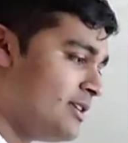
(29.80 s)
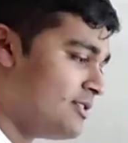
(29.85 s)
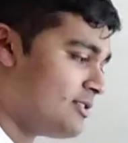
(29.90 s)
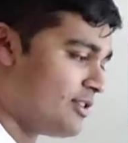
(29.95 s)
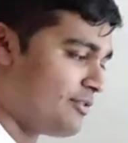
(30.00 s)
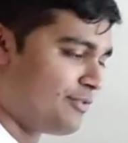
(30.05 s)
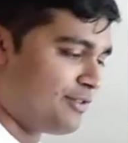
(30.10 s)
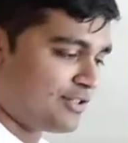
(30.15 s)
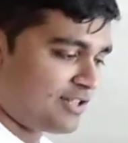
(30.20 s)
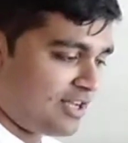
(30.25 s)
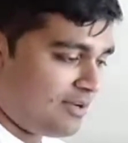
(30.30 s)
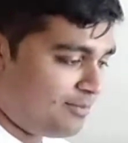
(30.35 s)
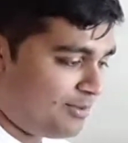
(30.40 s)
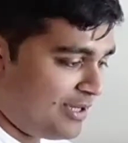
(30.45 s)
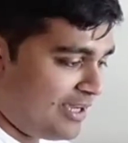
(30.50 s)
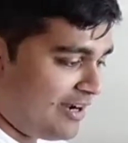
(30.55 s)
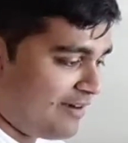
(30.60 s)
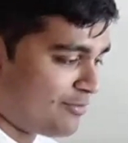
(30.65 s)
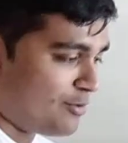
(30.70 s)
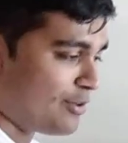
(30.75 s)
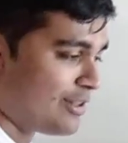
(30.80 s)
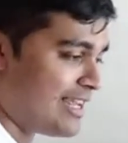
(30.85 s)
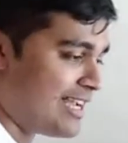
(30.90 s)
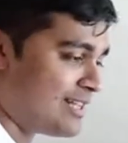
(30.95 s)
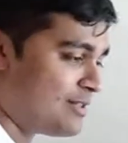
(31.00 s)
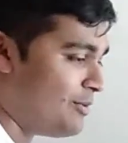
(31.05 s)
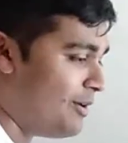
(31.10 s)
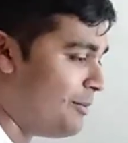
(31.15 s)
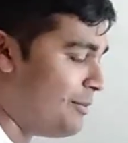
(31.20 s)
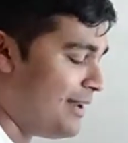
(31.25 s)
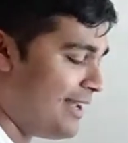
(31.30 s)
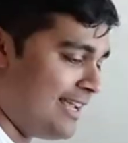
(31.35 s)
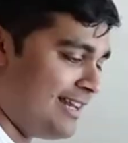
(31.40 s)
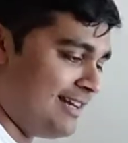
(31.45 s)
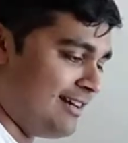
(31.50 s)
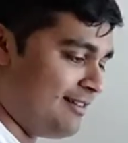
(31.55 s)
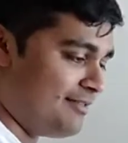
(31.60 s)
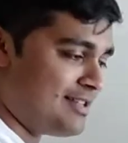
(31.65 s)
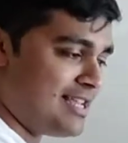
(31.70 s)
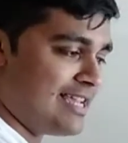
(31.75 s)
So for example, here I've got the xy
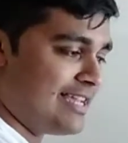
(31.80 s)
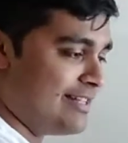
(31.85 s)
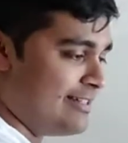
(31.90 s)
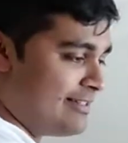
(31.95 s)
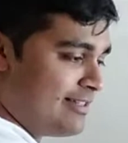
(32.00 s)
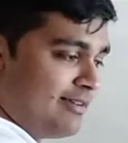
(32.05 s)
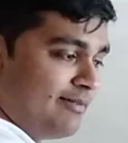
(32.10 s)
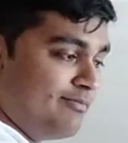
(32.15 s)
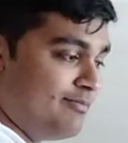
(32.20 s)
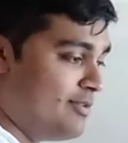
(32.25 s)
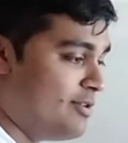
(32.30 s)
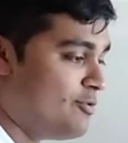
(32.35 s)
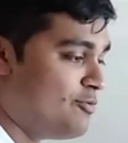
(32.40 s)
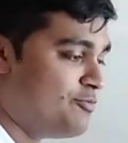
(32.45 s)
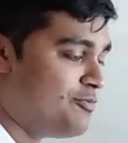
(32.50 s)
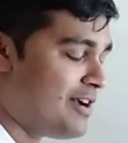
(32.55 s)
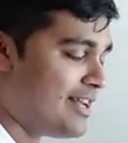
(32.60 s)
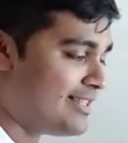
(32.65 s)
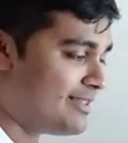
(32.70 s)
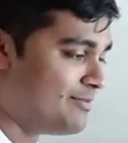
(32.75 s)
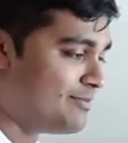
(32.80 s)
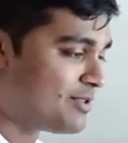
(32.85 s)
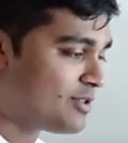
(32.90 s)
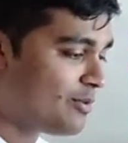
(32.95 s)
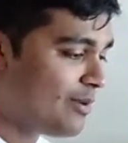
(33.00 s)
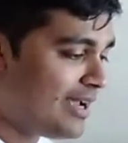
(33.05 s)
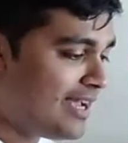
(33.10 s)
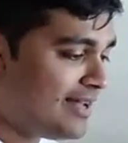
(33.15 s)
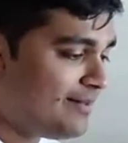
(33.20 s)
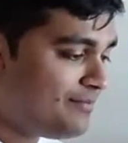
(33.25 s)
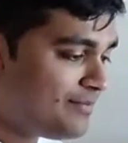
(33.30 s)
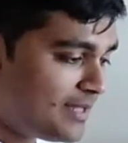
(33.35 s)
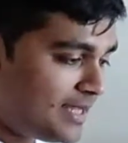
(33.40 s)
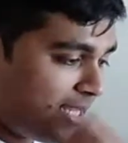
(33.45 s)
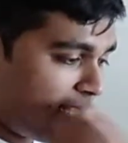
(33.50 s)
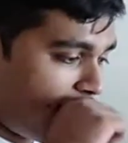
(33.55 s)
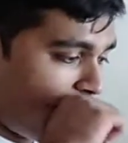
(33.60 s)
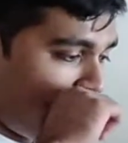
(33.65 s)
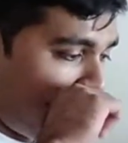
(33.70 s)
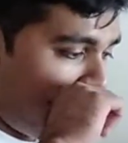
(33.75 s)
plane and I've taken some random square
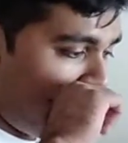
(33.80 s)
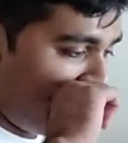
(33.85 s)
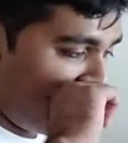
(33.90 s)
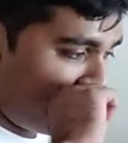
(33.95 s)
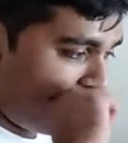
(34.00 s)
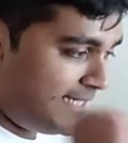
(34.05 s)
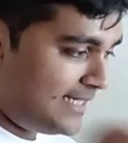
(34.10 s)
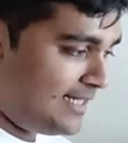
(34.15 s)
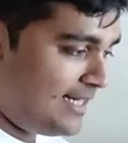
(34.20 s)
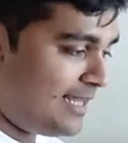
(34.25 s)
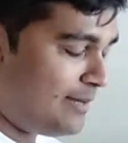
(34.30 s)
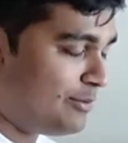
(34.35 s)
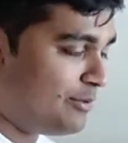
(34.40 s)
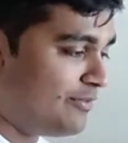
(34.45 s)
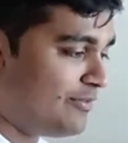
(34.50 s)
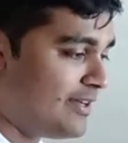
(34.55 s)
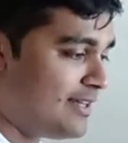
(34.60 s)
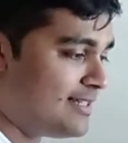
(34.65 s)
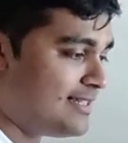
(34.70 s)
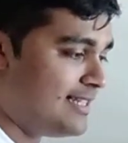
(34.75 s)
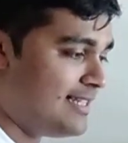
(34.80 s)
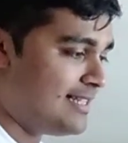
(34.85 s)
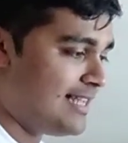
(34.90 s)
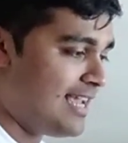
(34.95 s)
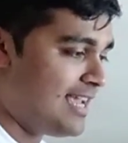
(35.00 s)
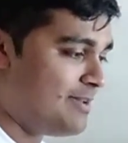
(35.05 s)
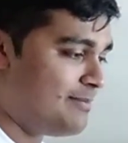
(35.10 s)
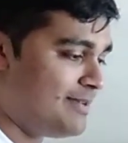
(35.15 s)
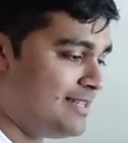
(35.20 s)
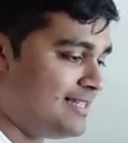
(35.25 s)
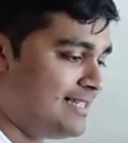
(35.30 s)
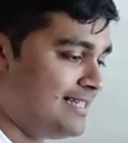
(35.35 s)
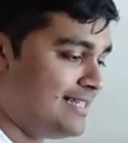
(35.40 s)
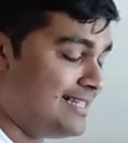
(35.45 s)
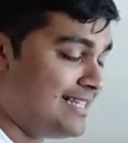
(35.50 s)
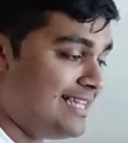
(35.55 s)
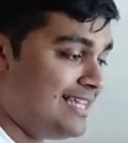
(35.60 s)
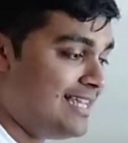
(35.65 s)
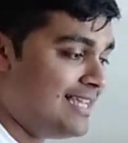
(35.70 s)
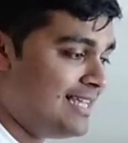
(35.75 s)
and labelled the vertices A, B, C,
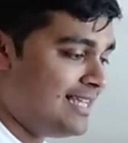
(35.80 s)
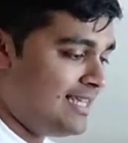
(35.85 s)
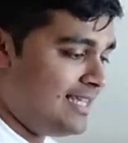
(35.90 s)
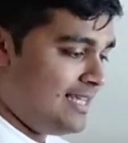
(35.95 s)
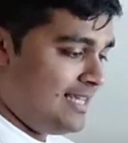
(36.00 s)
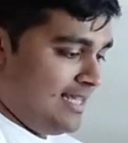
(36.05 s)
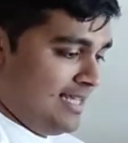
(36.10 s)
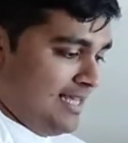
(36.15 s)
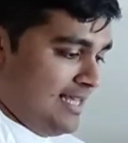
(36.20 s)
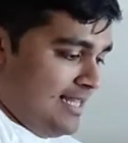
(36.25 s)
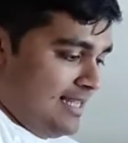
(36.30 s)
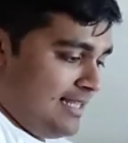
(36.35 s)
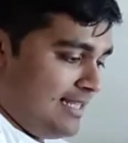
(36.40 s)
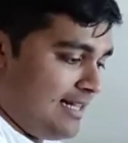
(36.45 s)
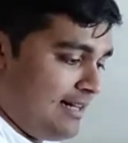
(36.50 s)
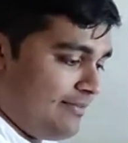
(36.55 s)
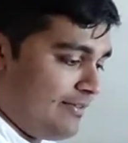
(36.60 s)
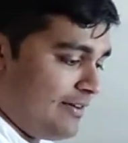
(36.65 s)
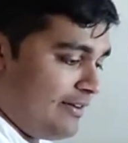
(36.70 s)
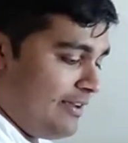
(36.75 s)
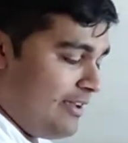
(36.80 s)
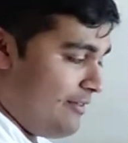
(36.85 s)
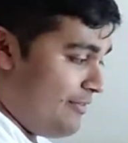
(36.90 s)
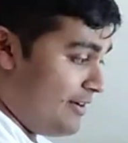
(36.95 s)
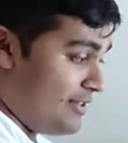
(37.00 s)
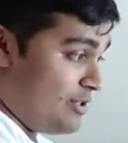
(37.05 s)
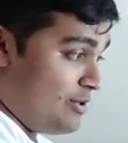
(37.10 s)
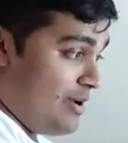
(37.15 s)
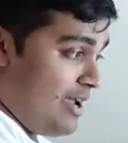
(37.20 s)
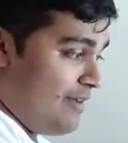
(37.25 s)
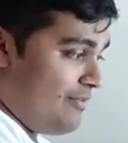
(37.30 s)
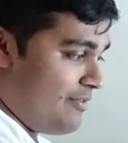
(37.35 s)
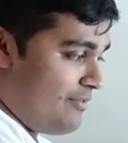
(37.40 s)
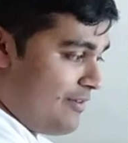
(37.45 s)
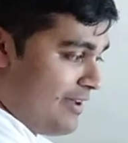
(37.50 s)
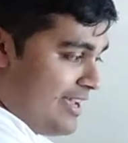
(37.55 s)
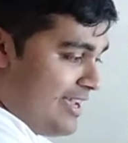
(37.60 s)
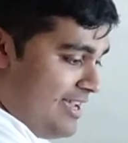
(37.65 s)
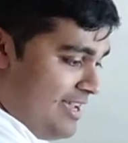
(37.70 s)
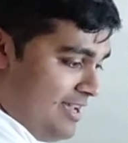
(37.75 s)
D. Then if I do f
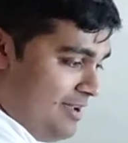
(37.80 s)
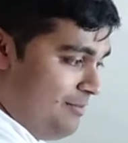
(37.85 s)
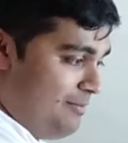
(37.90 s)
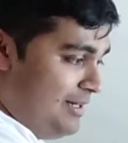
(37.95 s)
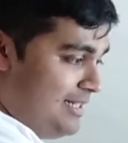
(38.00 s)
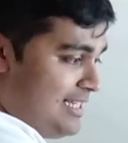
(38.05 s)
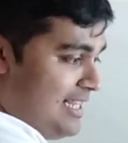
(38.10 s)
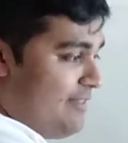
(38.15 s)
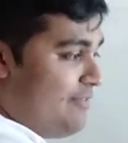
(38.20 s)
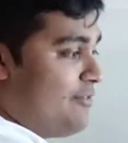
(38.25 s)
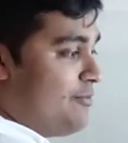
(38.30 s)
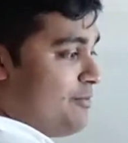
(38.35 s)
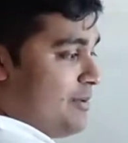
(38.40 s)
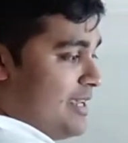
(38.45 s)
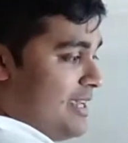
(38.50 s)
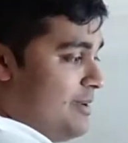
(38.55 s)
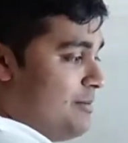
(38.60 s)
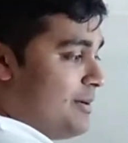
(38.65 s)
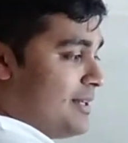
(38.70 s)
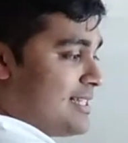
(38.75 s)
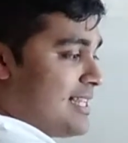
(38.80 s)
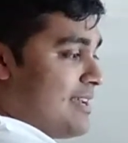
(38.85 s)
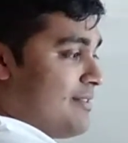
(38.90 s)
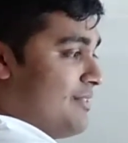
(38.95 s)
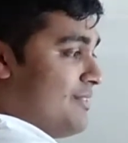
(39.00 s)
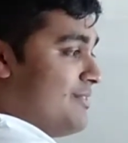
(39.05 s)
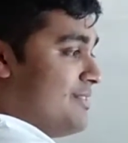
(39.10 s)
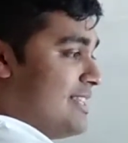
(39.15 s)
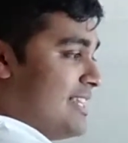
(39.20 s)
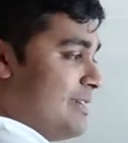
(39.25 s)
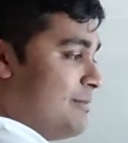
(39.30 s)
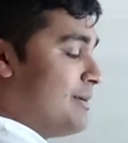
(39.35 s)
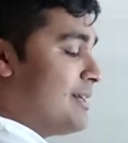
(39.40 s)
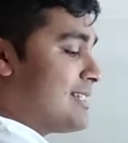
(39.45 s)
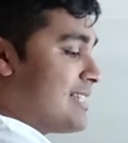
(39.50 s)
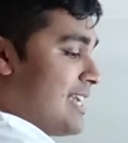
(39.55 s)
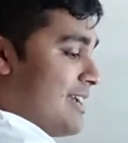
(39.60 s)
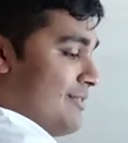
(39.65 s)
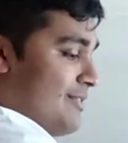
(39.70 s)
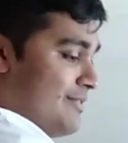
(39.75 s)
of A plus f of B plus f of C
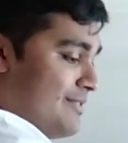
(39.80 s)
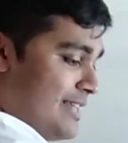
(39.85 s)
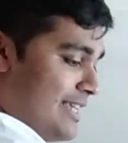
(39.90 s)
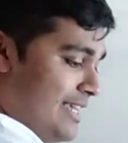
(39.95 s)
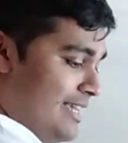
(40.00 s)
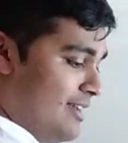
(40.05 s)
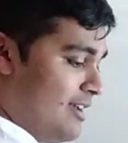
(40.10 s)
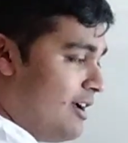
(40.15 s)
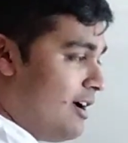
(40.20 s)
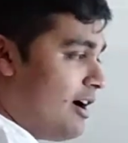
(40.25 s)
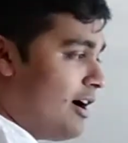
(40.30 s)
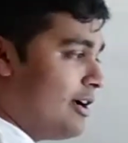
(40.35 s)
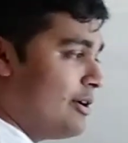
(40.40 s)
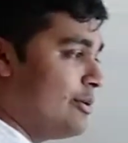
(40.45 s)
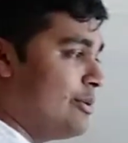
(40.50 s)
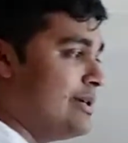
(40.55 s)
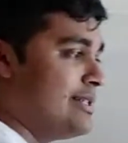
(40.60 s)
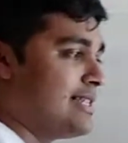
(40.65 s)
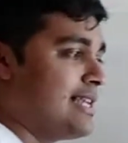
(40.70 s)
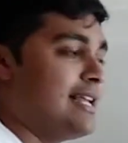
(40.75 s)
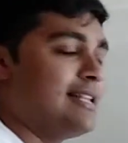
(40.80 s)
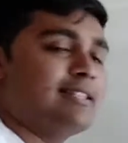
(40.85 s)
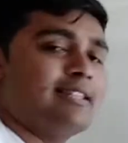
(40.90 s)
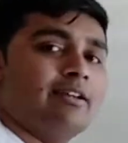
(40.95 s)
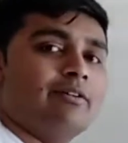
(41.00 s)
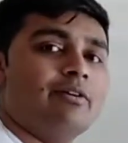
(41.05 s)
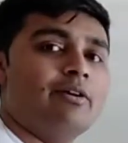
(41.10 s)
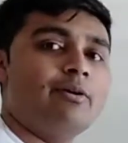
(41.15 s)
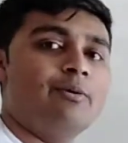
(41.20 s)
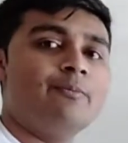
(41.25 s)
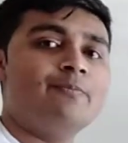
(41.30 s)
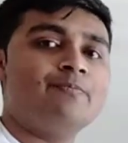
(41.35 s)
plus f of D, I always get 0.